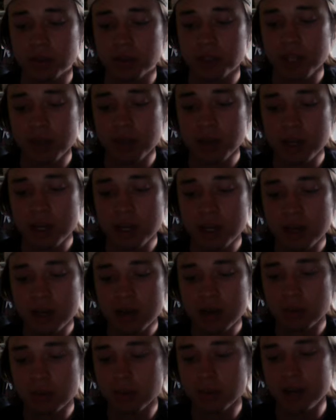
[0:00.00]
OBJ being
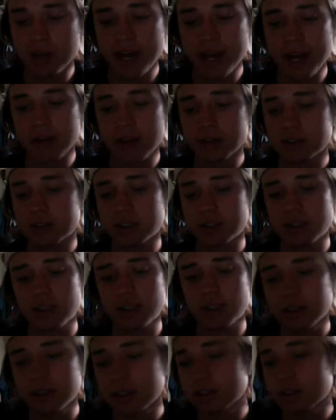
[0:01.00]
out, but now it's like